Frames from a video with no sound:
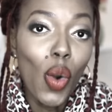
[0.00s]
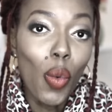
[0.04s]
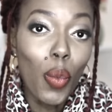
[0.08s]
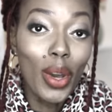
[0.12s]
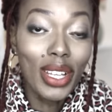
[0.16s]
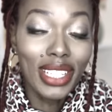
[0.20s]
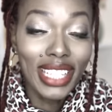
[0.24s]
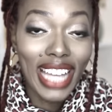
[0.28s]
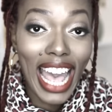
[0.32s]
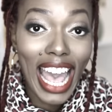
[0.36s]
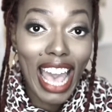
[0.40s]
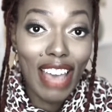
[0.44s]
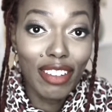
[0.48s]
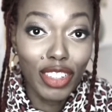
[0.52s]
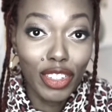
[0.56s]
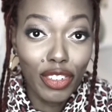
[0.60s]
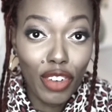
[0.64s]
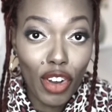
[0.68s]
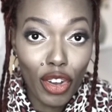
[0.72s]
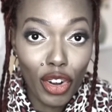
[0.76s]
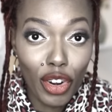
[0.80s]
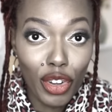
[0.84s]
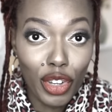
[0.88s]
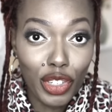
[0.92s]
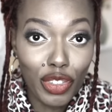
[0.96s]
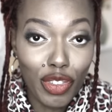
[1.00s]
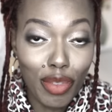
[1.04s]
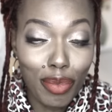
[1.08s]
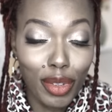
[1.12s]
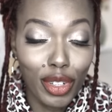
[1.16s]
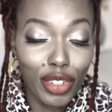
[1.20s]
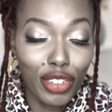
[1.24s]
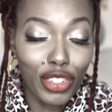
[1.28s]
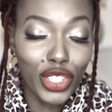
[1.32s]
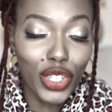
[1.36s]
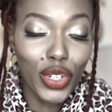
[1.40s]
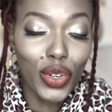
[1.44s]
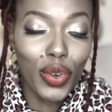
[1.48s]
Once I have the photos from
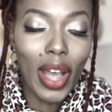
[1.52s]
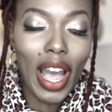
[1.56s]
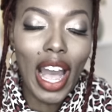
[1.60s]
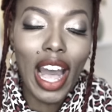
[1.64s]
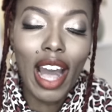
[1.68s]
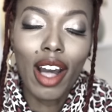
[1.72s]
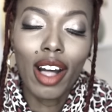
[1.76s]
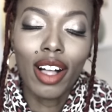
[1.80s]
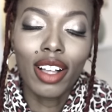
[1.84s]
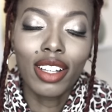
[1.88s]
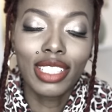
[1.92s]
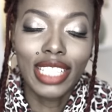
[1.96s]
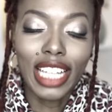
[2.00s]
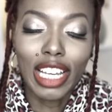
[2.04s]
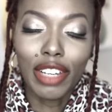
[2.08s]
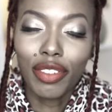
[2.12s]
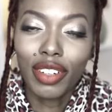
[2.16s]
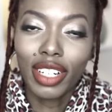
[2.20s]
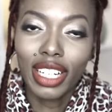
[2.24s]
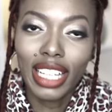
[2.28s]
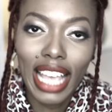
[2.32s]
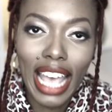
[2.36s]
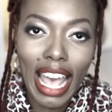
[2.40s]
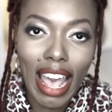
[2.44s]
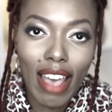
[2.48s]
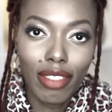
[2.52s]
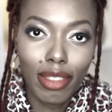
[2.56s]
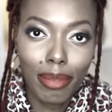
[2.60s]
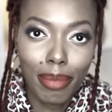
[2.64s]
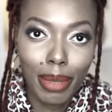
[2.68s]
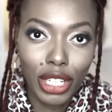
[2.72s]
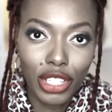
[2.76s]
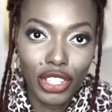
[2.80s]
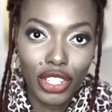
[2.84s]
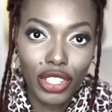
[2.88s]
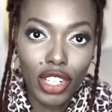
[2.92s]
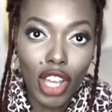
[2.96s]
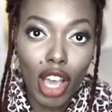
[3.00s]
the shoot, I'll definitely have the
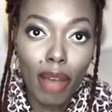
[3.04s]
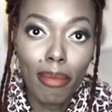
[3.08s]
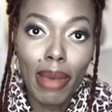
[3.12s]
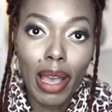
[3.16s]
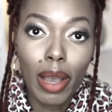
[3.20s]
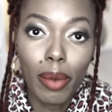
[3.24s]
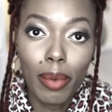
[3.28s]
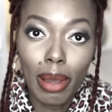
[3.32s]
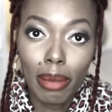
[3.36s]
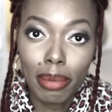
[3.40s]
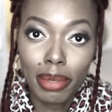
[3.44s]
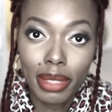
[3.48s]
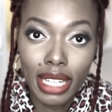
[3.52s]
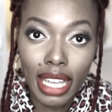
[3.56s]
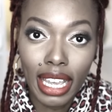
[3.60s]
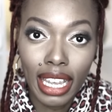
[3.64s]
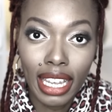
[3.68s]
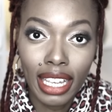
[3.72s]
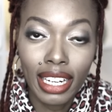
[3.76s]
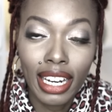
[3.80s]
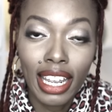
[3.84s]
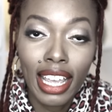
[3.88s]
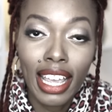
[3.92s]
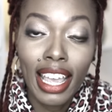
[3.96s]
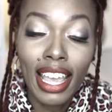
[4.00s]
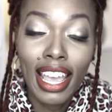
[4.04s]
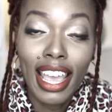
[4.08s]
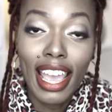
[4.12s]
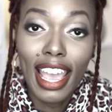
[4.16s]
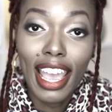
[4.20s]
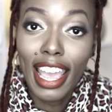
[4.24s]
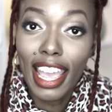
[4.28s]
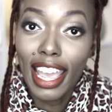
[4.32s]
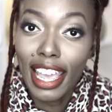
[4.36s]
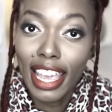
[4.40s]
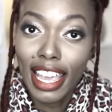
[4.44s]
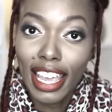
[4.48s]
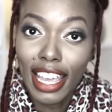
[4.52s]
pictures on my website
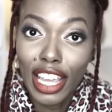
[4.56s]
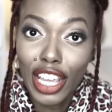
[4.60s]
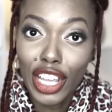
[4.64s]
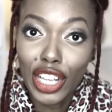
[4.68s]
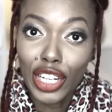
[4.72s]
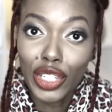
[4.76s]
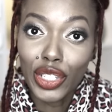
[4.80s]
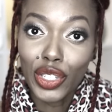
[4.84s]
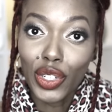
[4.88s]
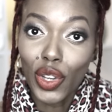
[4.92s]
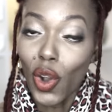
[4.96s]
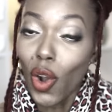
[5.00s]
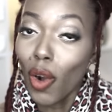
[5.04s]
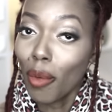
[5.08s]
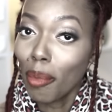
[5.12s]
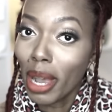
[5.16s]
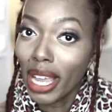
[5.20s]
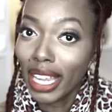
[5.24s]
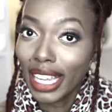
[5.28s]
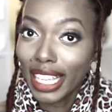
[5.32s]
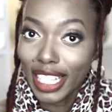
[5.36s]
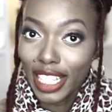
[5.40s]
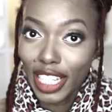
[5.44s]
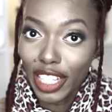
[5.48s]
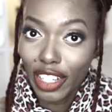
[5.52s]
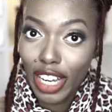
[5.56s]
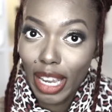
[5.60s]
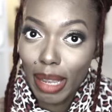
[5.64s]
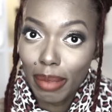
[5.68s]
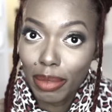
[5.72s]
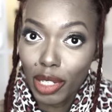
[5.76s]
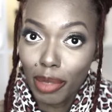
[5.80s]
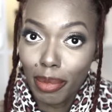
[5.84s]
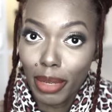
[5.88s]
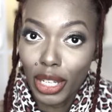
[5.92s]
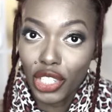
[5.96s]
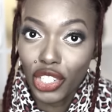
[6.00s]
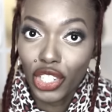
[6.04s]
and on my
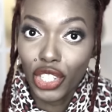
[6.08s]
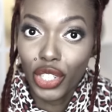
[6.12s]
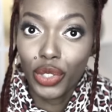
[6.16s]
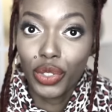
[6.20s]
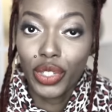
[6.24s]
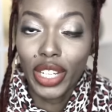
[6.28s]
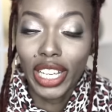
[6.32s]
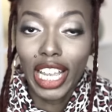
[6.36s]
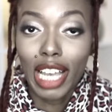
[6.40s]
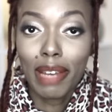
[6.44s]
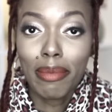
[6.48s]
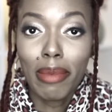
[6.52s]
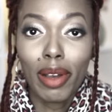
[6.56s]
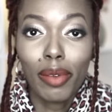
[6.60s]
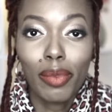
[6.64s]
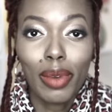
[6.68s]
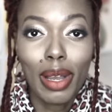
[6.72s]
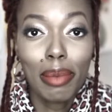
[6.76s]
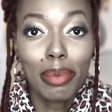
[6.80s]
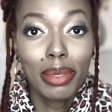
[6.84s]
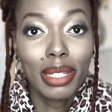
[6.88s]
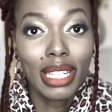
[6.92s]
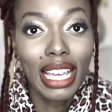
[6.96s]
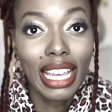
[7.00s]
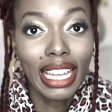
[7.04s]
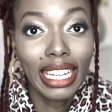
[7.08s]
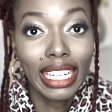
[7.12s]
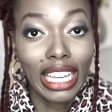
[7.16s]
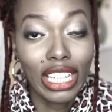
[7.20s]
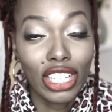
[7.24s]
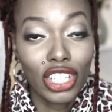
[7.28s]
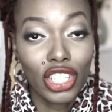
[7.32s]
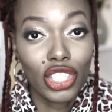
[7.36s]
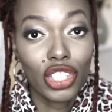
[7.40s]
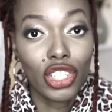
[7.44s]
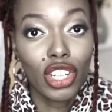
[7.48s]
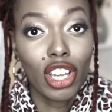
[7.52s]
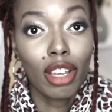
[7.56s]
Instagram. So make sure you check out my website,
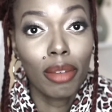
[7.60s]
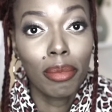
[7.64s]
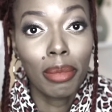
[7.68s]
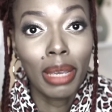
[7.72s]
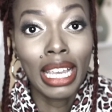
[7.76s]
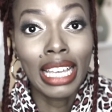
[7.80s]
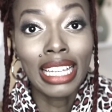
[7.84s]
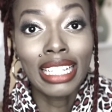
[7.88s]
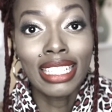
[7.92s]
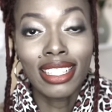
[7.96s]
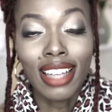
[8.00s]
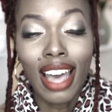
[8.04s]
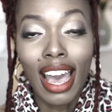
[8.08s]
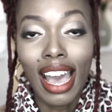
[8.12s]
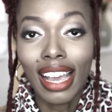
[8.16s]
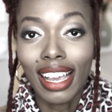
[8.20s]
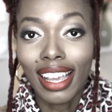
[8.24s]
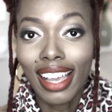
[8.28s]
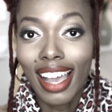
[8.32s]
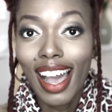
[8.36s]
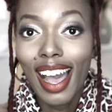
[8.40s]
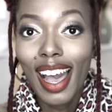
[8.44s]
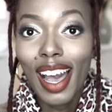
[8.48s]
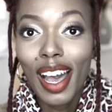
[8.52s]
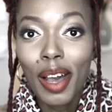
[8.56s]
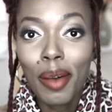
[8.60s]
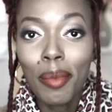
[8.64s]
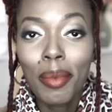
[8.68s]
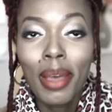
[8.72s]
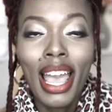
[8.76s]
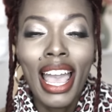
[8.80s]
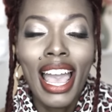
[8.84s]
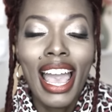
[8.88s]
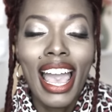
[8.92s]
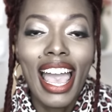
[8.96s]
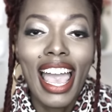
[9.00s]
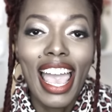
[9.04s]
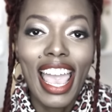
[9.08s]
KeishaCharmaine.com
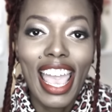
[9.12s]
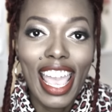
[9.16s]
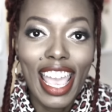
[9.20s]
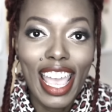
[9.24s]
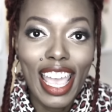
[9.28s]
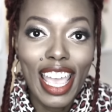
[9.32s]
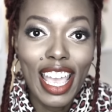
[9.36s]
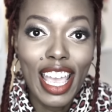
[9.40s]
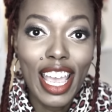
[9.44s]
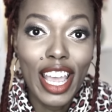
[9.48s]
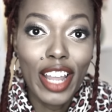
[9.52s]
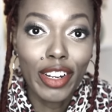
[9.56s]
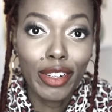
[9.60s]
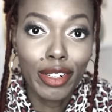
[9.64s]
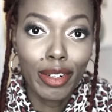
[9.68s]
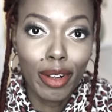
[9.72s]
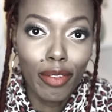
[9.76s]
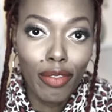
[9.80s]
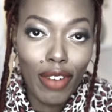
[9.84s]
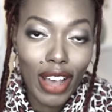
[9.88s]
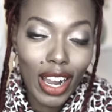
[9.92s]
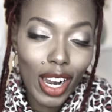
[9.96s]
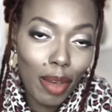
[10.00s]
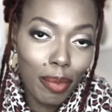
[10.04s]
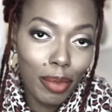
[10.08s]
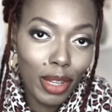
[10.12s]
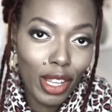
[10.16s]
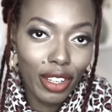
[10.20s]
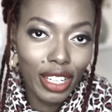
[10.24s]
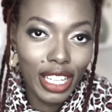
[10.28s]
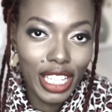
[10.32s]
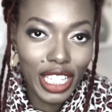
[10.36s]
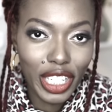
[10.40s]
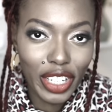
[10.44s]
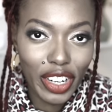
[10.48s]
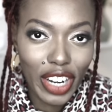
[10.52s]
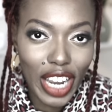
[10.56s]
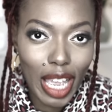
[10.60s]
and follow me on
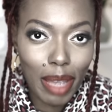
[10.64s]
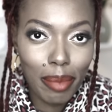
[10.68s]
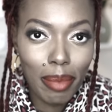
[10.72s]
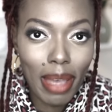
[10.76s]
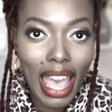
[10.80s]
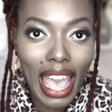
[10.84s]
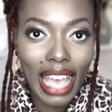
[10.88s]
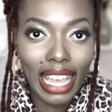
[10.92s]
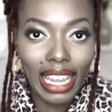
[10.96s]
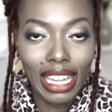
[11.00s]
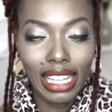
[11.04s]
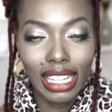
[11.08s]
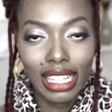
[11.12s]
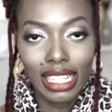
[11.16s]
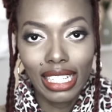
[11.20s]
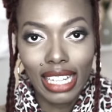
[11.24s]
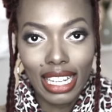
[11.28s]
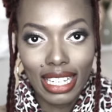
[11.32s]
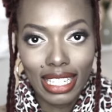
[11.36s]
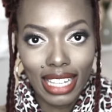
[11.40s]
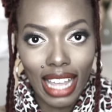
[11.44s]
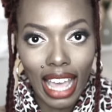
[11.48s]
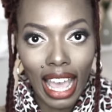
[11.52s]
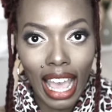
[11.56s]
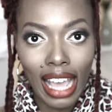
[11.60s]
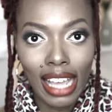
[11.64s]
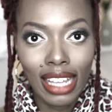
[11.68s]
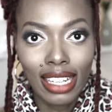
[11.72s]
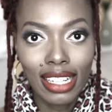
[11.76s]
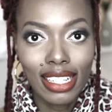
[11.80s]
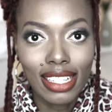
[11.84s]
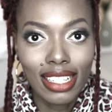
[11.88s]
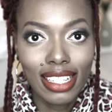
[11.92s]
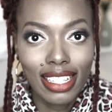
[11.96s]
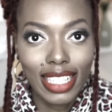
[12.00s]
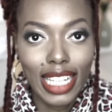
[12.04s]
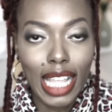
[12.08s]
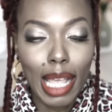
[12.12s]
Instagram at Killa Does That
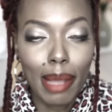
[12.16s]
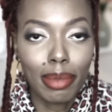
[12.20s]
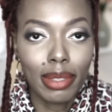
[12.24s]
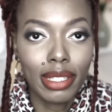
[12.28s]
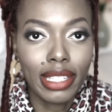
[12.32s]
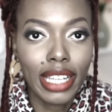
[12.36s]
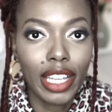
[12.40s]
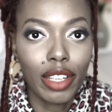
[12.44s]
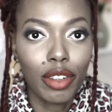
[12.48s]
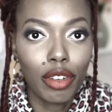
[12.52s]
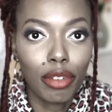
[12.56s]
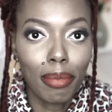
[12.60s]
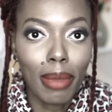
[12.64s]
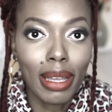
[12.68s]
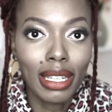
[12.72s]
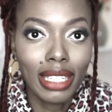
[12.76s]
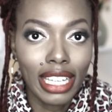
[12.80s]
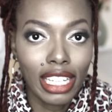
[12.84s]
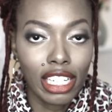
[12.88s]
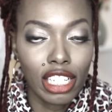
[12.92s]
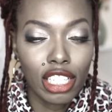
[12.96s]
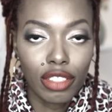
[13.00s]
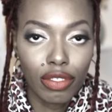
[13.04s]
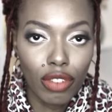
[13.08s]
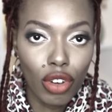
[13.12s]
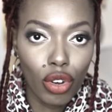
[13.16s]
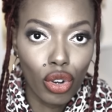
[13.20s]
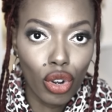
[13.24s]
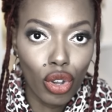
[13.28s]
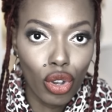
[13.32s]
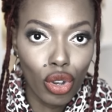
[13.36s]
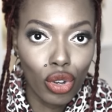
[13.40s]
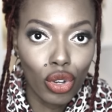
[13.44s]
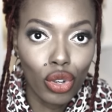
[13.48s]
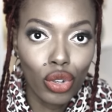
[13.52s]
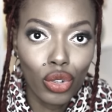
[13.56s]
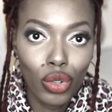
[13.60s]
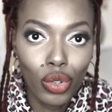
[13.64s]
Steps Date with my latest
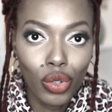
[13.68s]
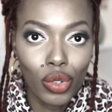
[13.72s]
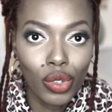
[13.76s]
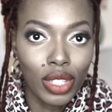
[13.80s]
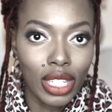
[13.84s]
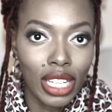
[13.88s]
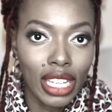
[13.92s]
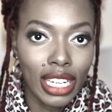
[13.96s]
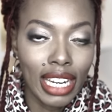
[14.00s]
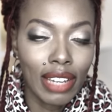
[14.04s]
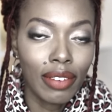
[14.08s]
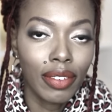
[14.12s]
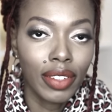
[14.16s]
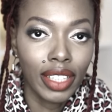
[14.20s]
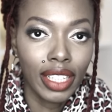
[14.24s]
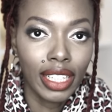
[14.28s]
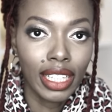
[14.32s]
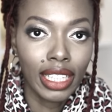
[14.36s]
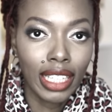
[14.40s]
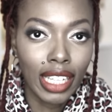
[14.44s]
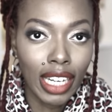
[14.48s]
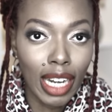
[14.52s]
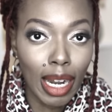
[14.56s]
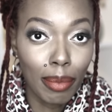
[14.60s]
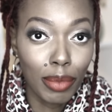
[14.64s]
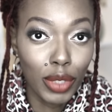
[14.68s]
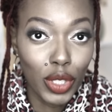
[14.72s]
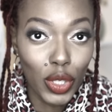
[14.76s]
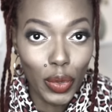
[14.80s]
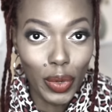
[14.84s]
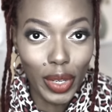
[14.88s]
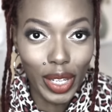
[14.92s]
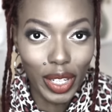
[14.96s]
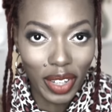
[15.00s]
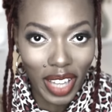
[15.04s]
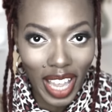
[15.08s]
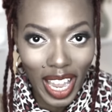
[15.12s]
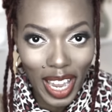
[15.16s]
photos and everything that I'm doing,